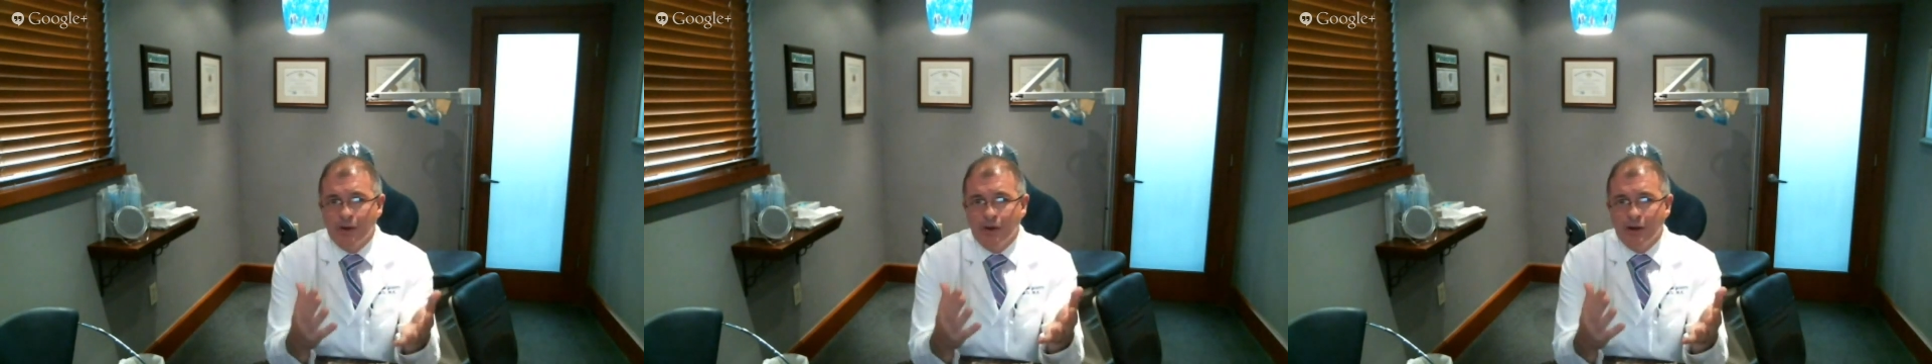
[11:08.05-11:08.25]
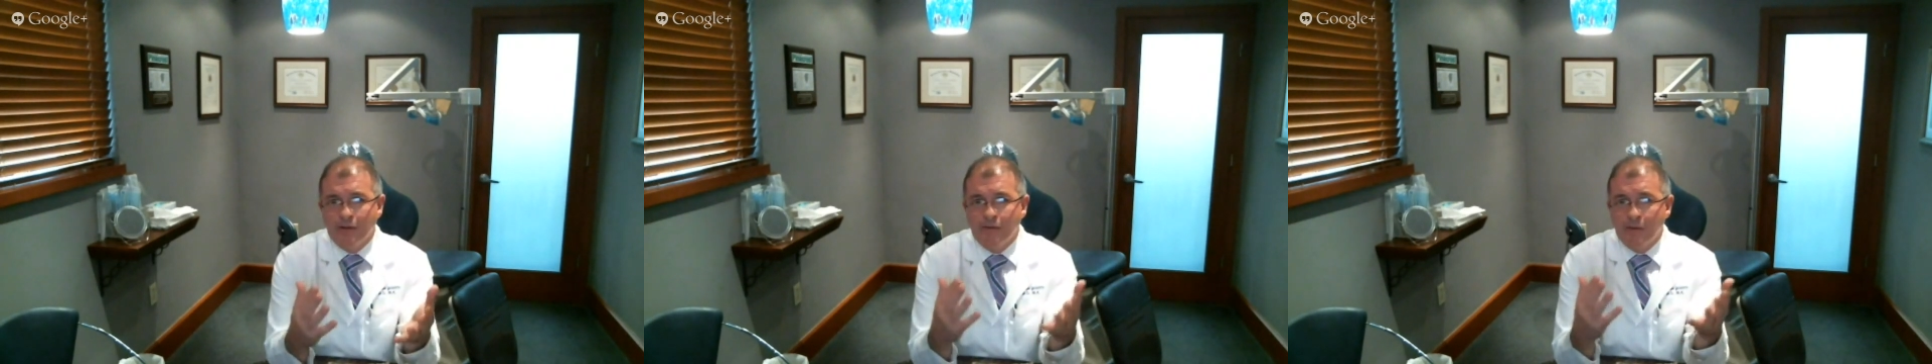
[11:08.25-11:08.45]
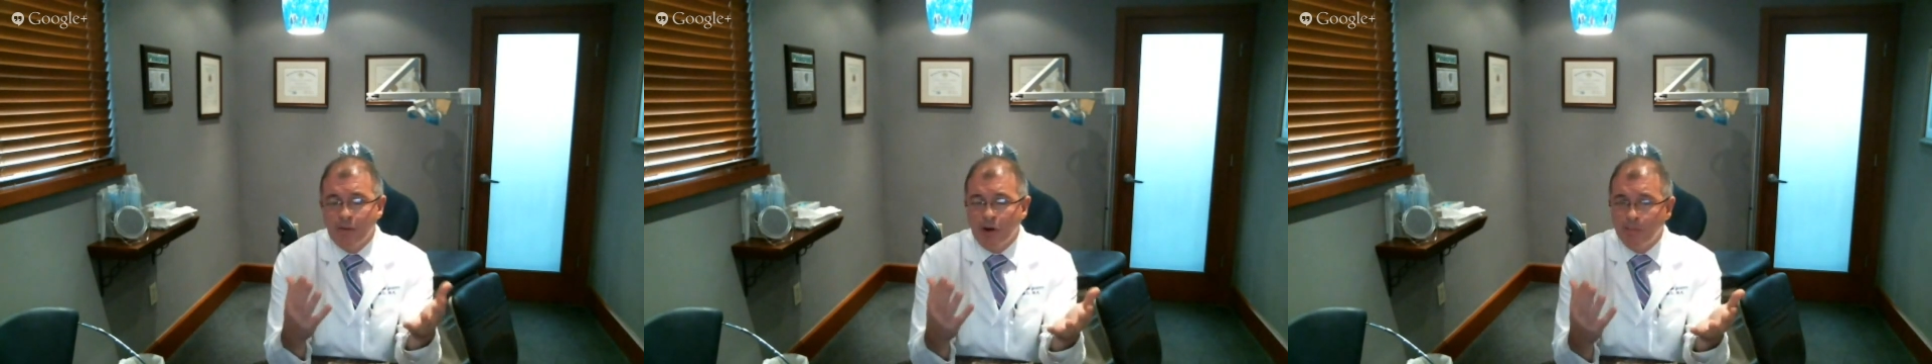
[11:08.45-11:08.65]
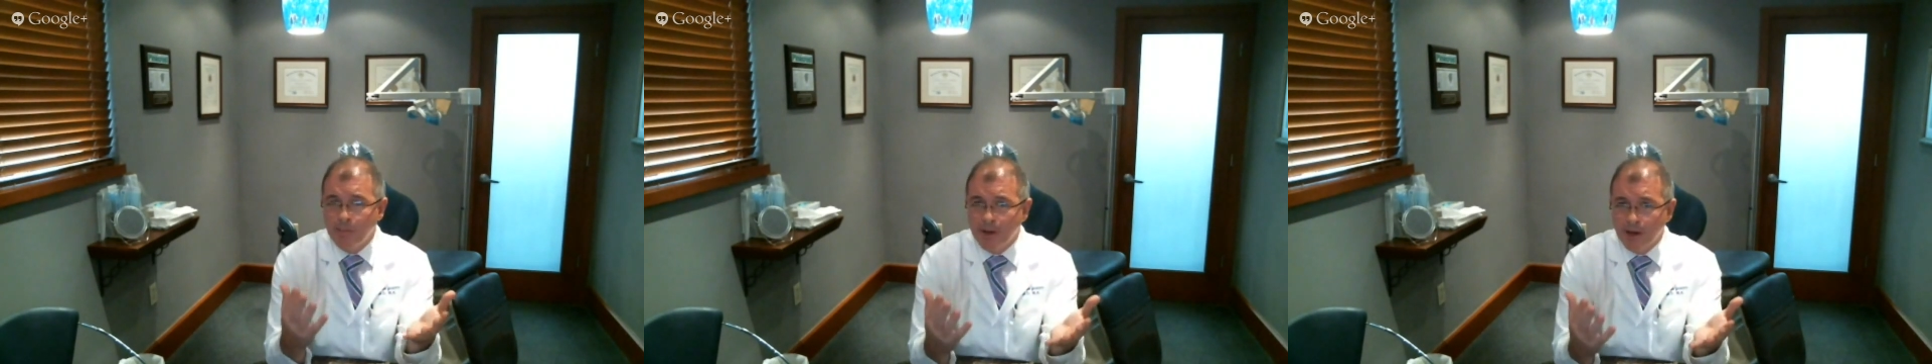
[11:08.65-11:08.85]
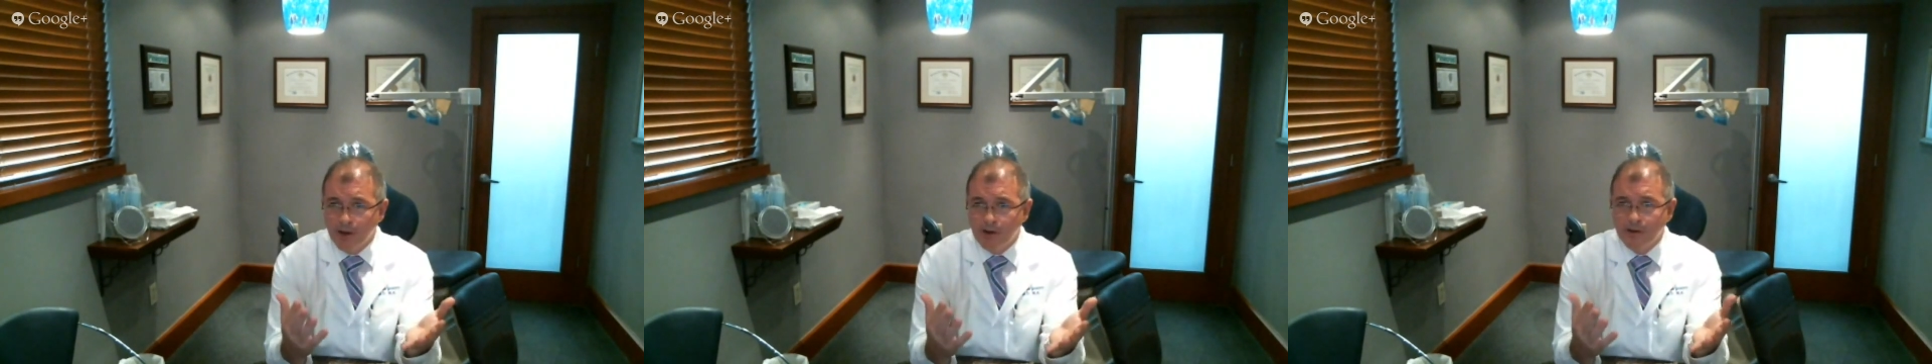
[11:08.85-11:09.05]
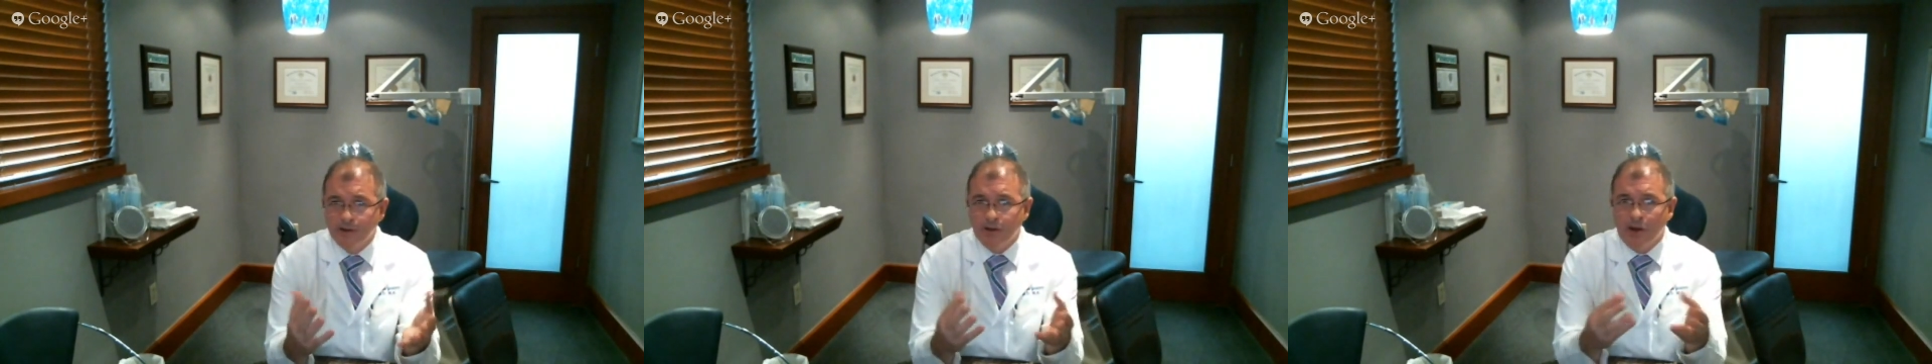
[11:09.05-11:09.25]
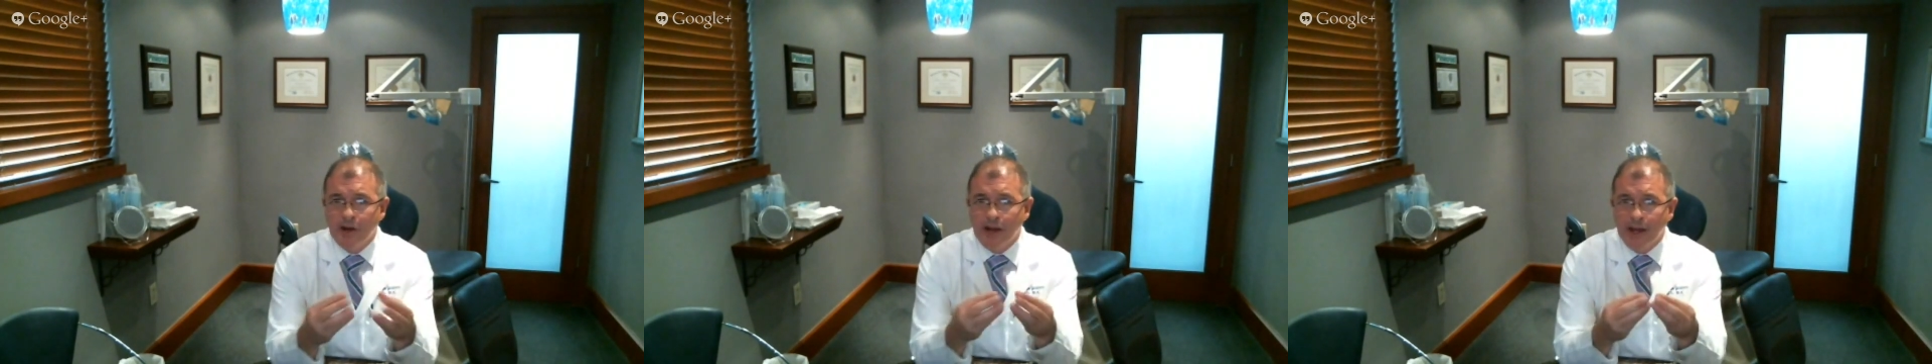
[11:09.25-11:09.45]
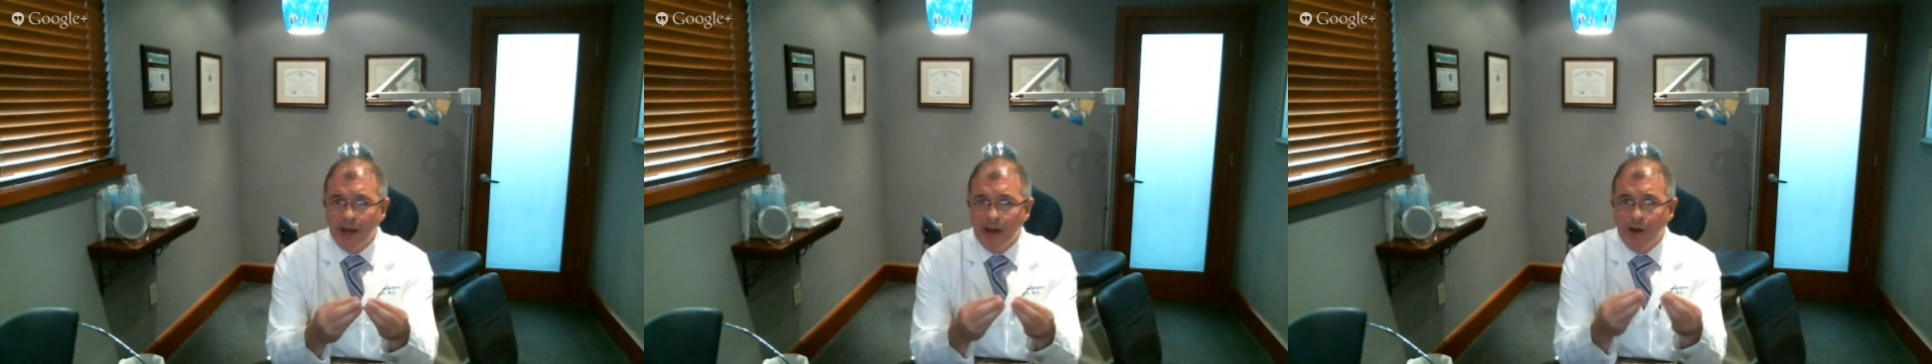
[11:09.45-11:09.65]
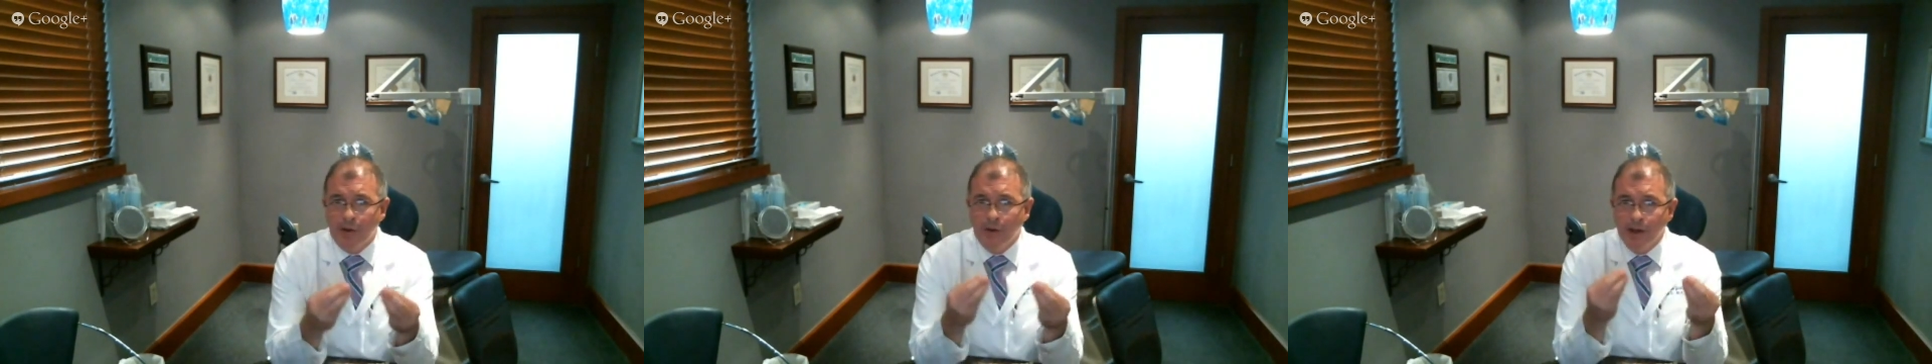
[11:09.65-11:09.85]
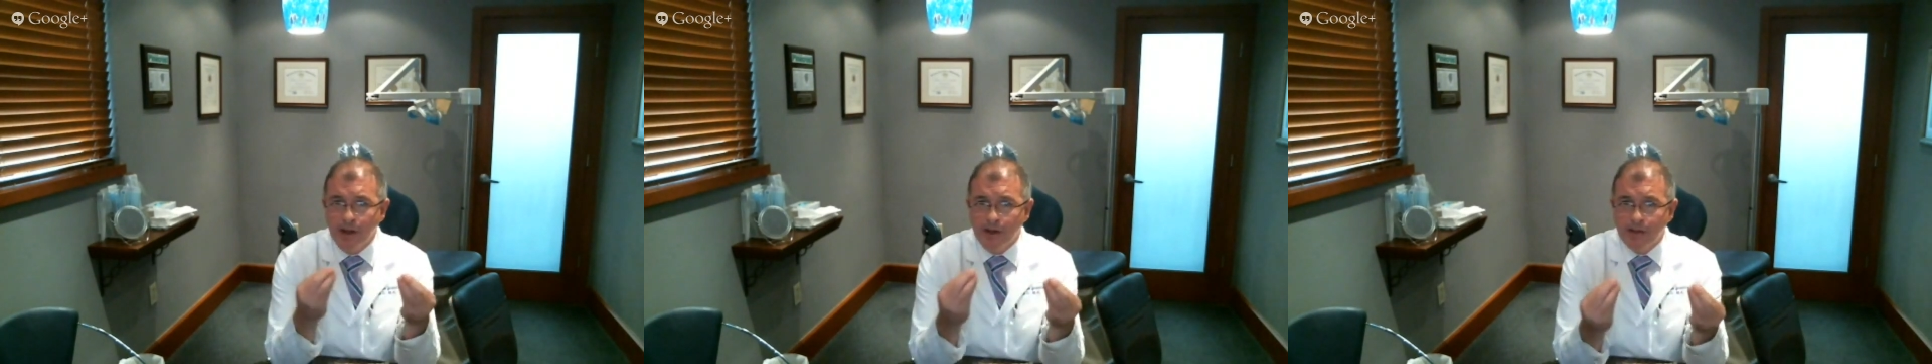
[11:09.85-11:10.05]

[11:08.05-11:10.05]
learning from our peers on how